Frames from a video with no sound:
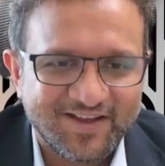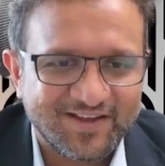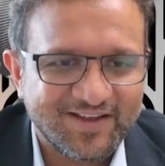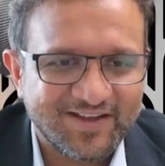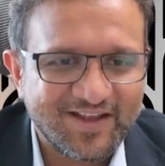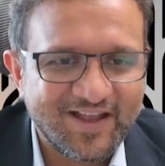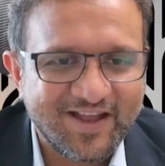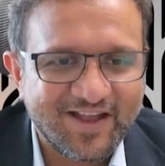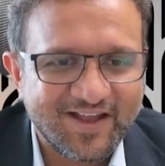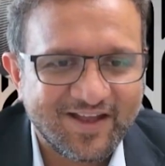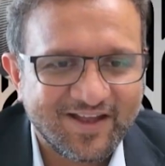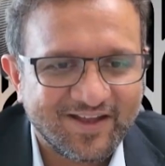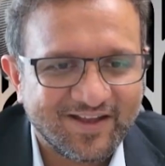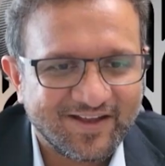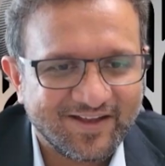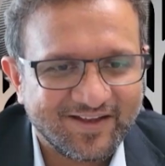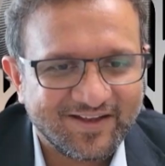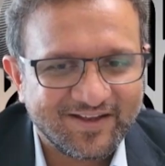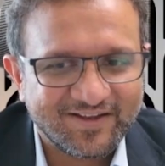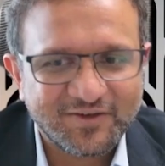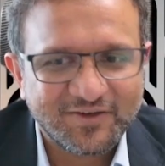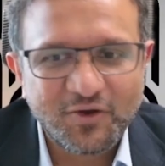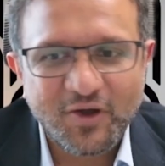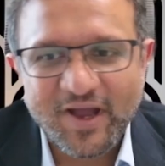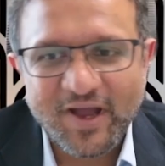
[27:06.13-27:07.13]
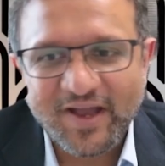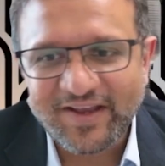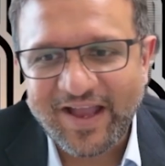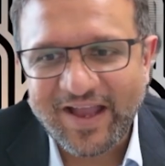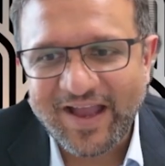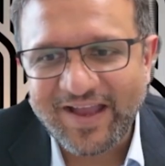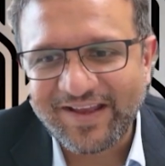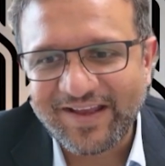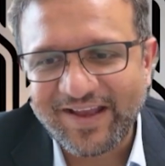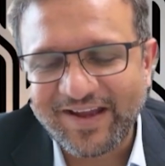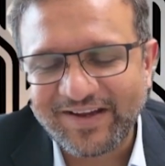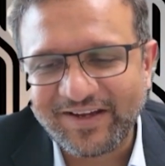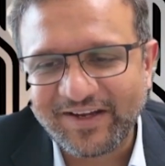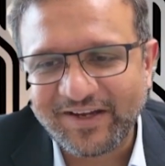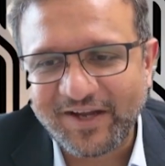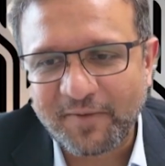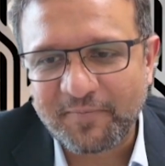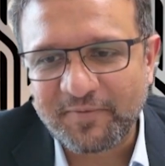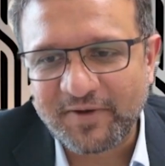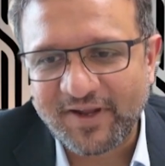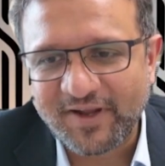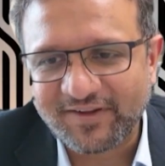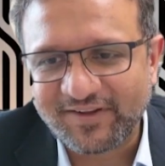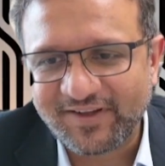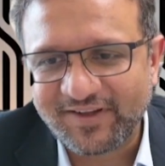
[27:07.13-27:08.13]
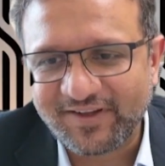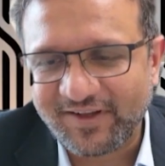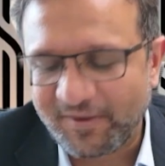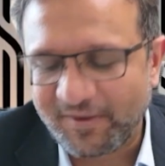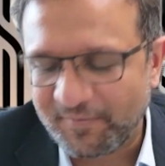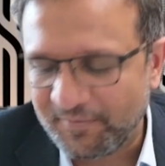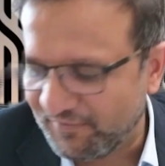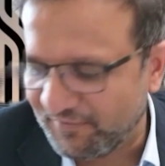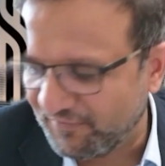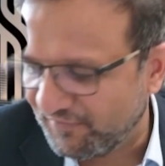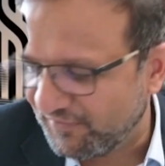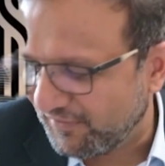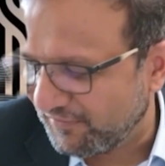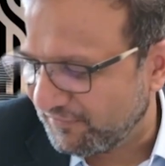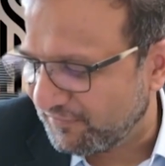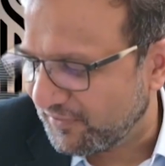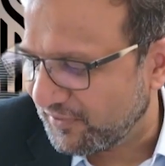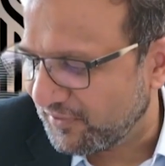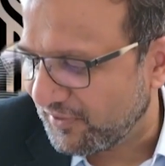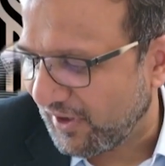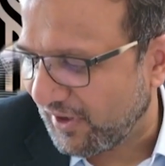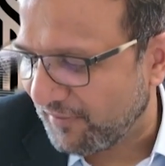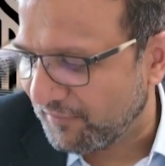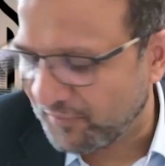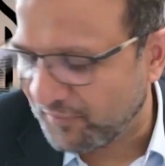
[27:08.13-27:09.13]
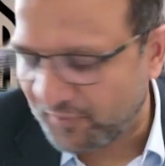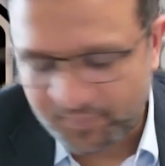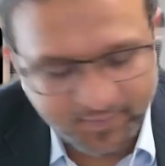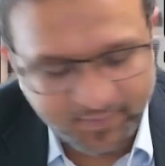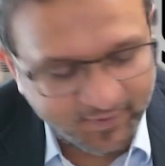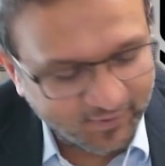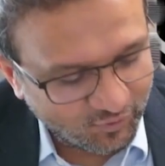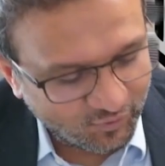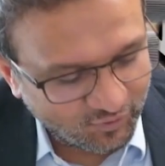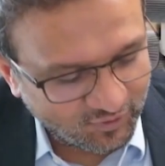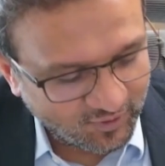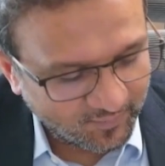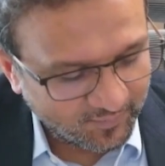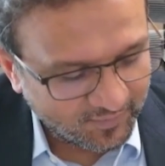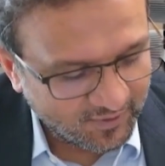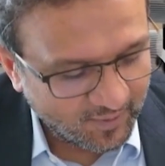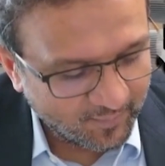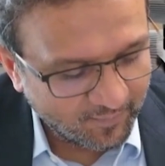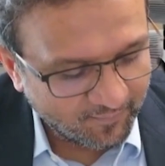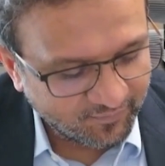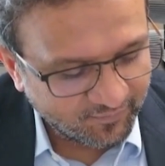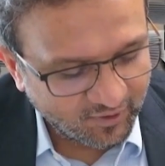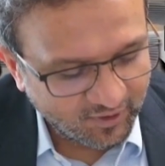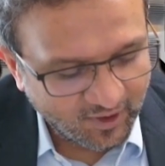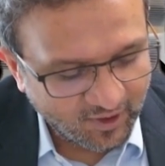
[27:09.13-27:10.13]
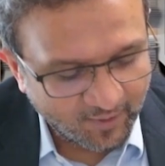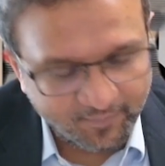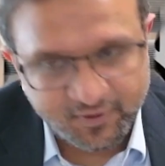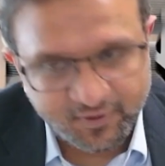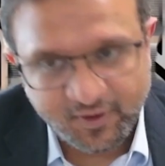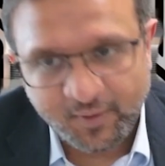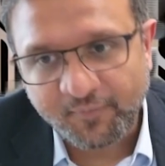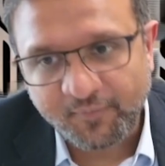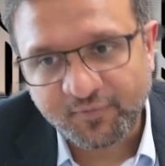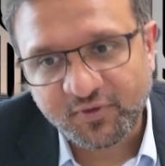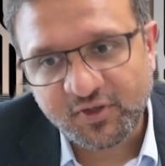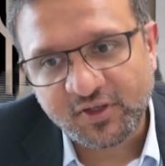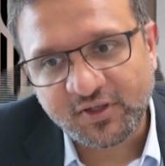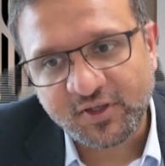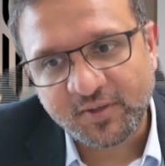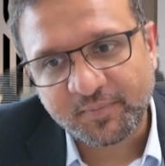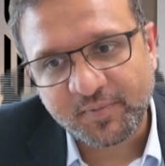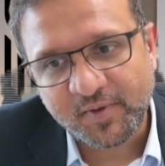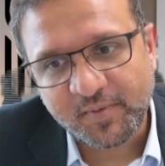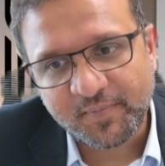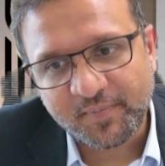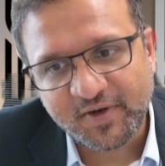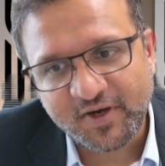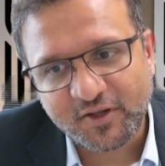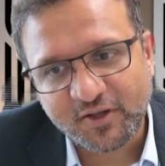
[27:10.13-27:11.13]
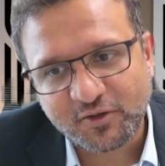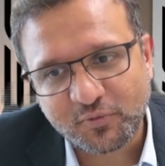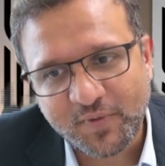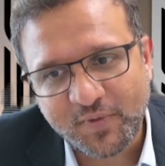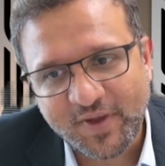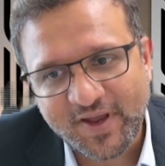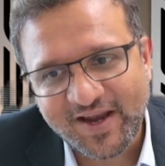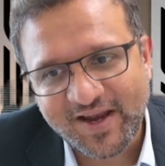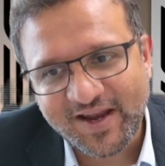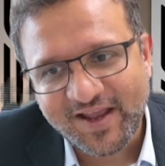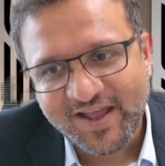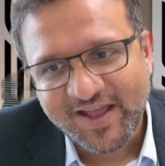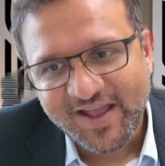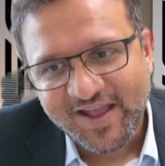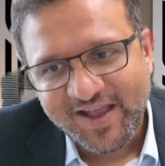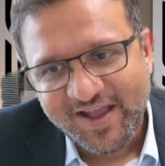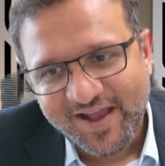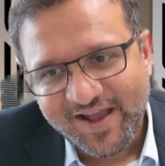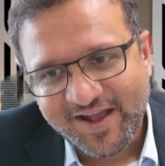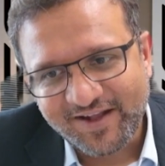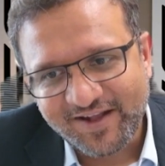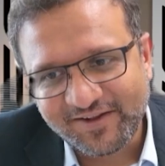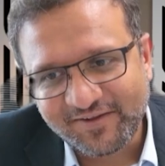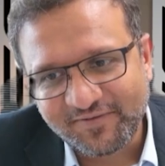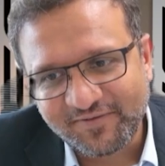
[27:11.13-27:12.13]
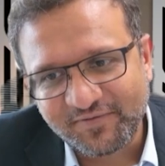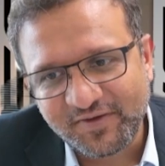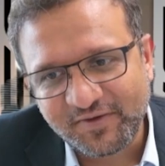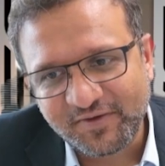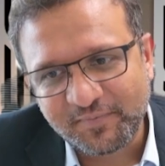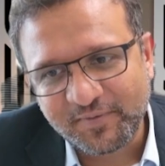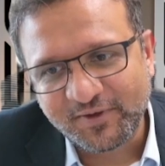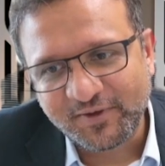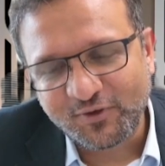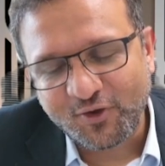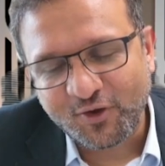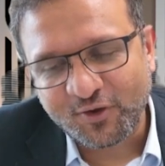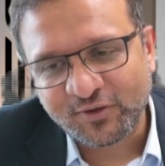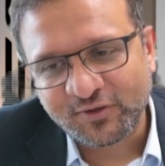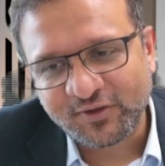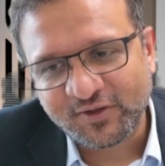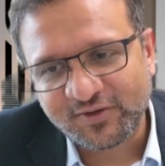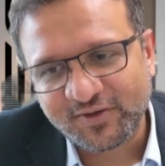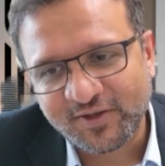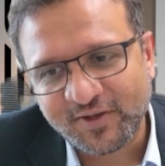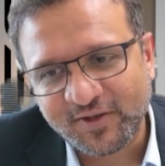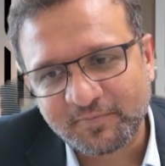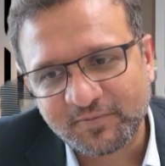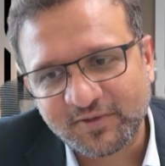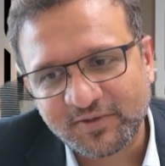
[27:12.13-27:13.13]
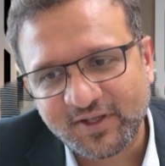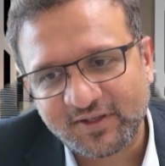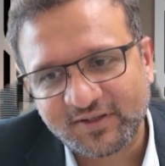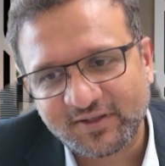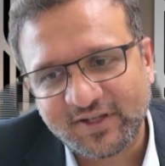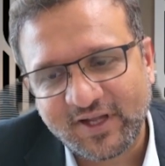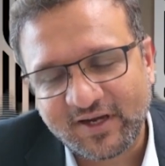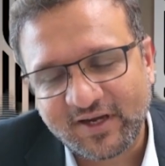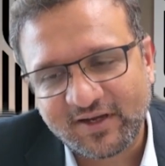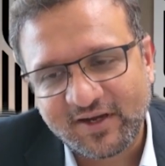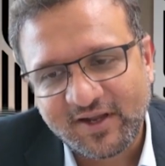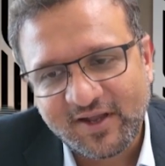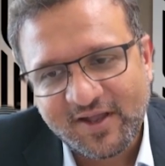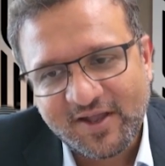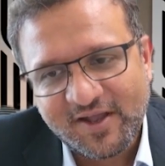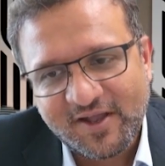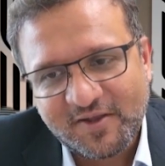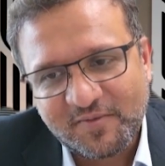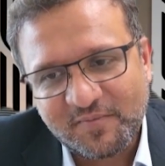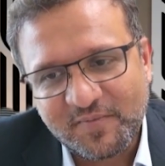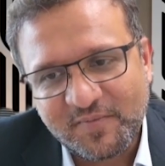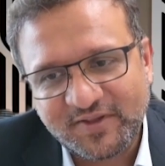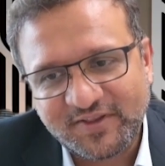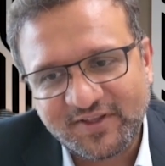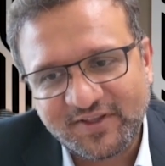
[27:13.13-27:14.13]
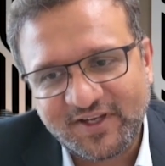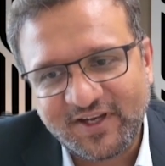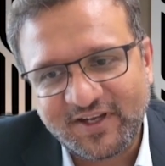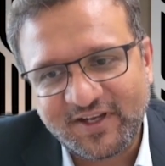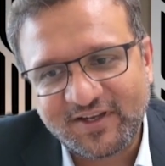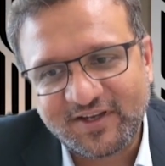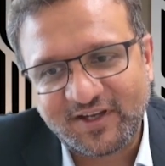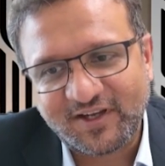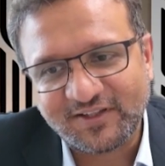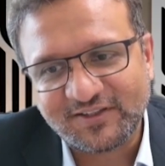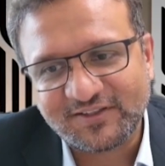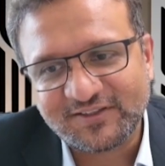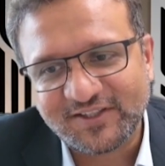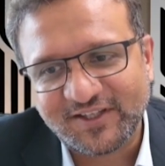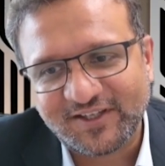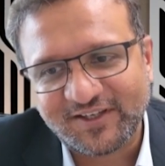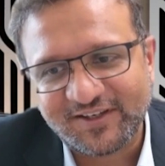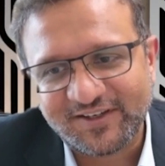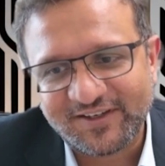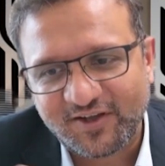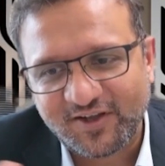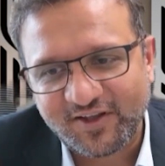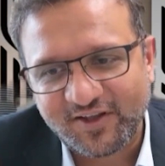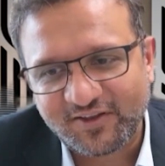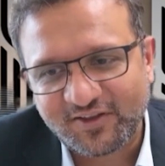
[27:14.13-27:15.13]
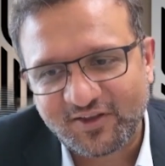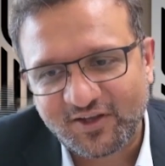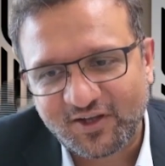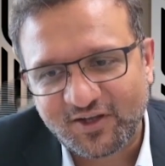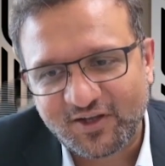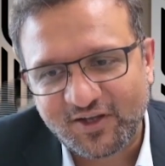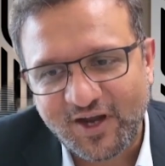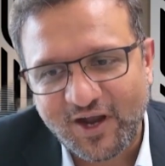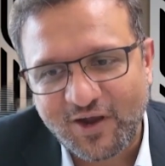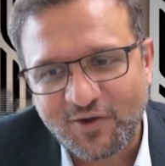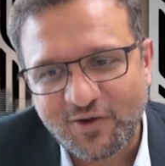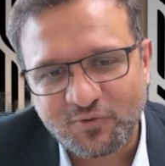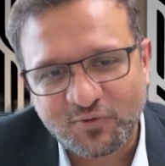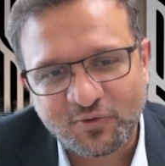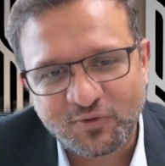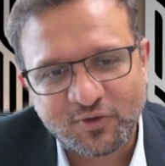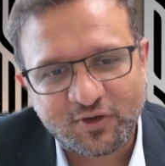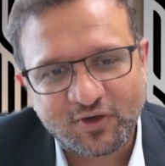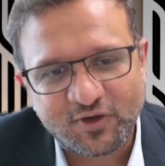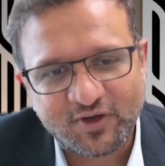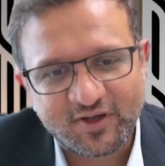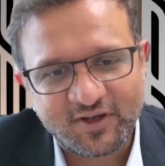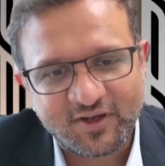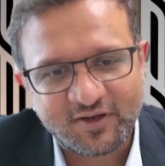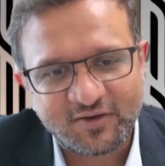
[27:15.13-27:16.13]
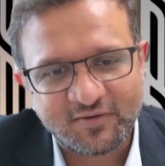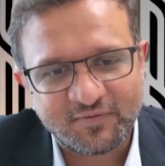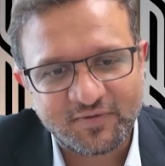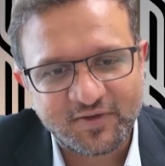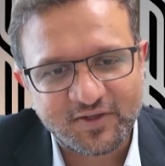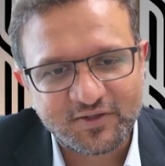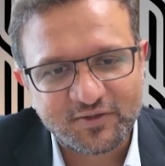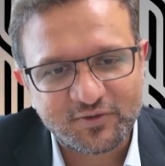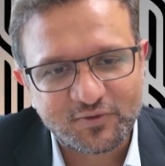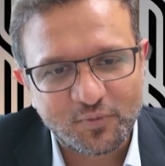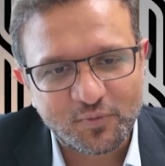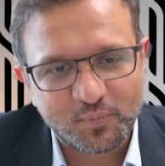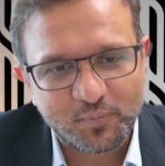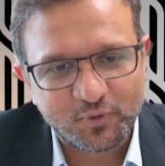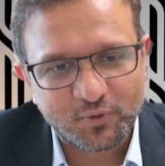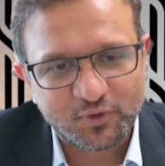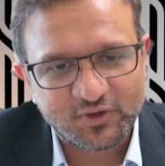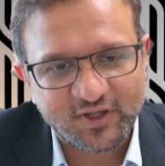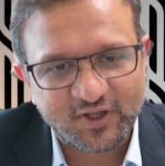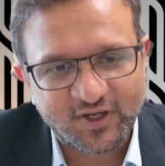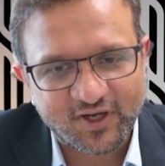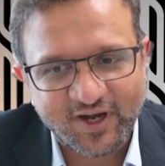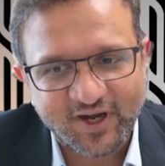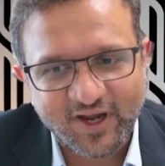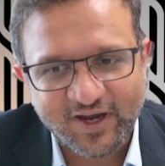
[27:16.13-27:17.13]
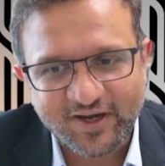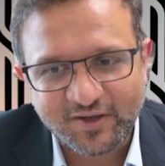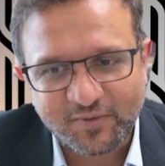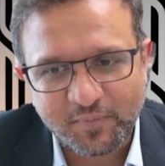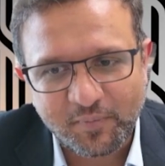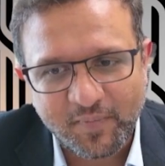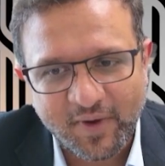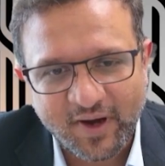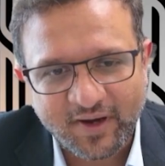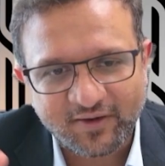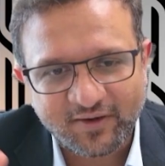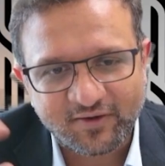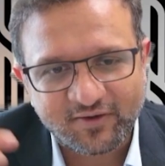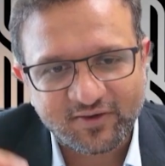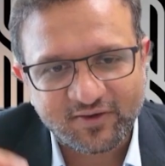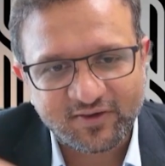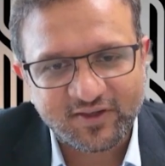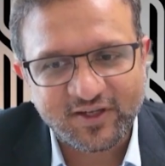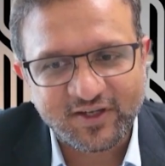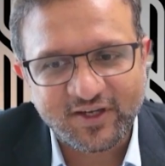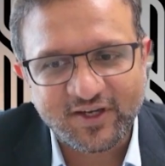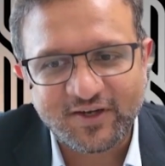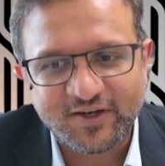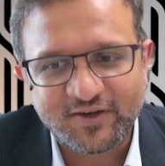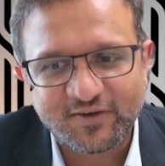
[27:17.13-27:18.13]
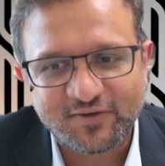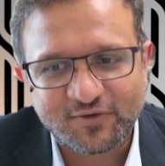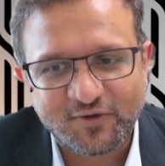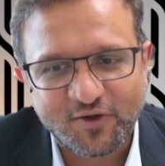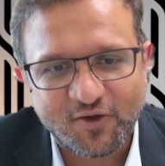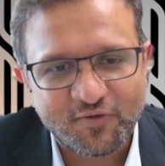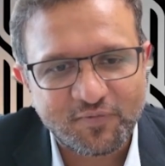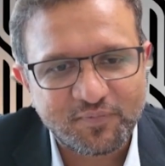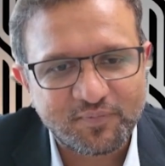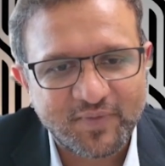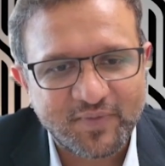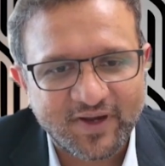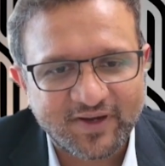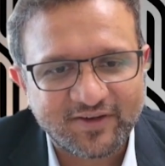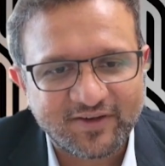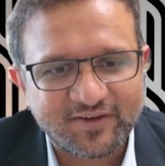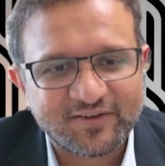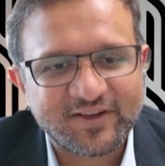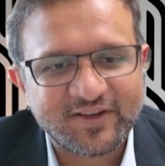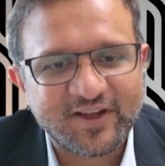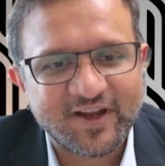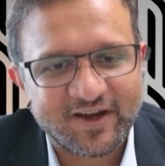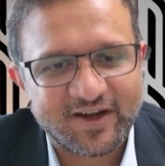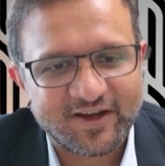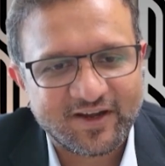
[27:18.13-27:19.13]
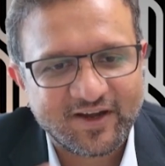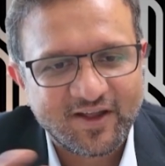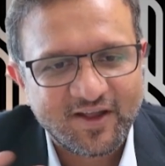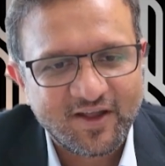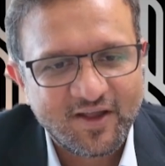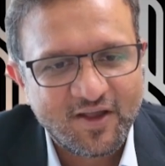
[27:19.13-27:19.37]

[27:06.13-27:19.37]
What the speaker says: Yeah. No, I get it. I mean, I've been speaking to some of the other people as well, and we've been talking the same thing that basically culture is the ground in which you put the right seeds of mindset